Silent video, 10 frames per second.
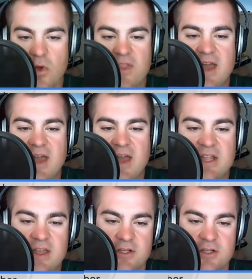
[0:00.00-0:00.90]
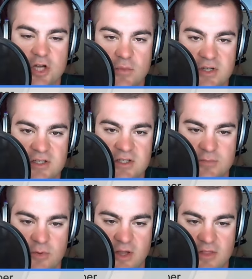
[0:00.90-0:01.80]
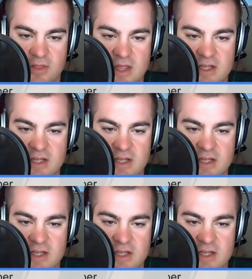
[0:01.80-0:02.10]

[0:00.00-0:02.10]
that was, I think, John Willis's point. Is